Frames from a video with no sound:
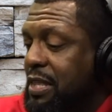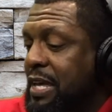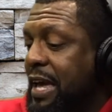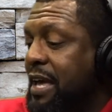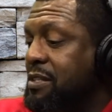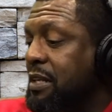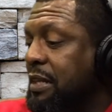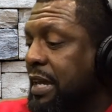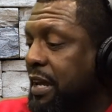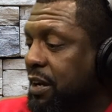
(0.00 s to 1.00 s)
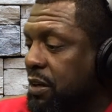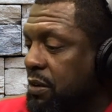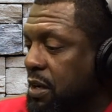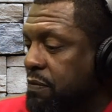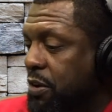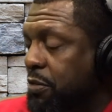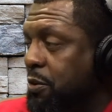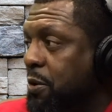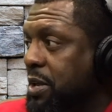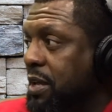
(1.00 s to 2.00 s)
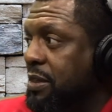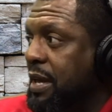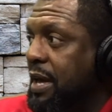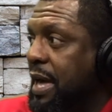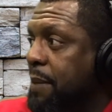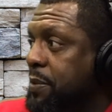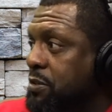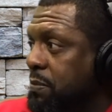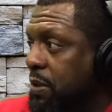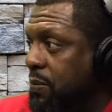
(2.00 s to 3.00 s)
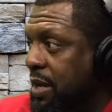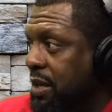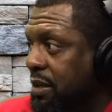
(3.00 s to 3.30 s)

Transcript: that has a layer of authority that happens to be white.